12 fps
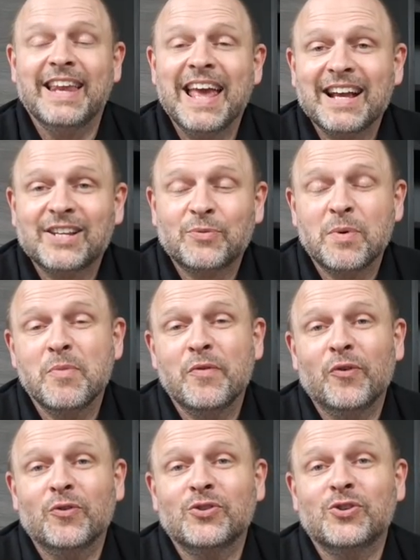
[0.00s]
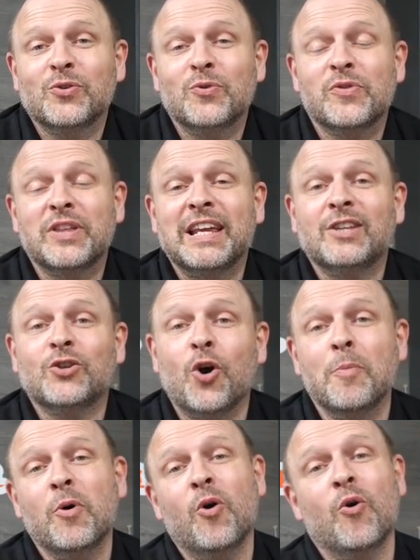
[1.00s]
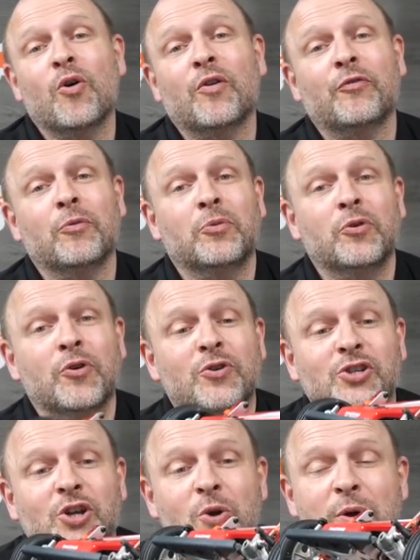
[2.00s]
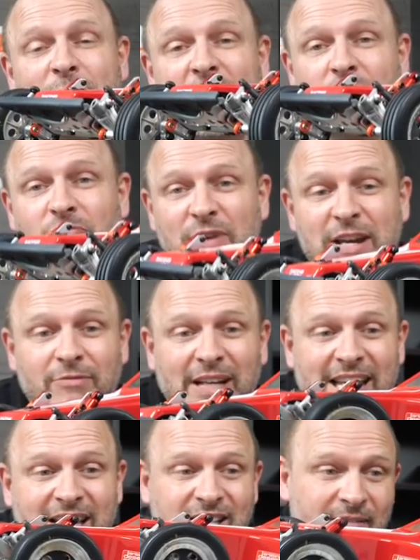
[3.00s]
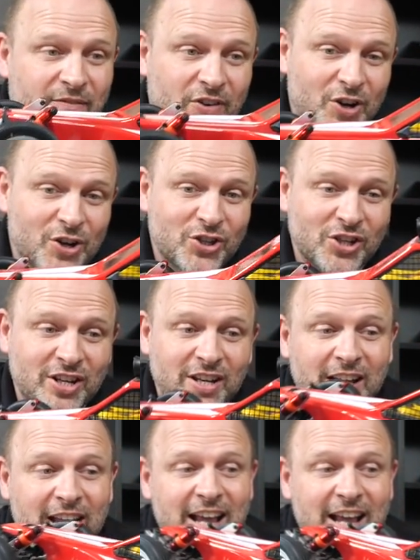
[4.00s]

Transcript: Next, we move on to the Tomahawk from Kyosho, the re-release version.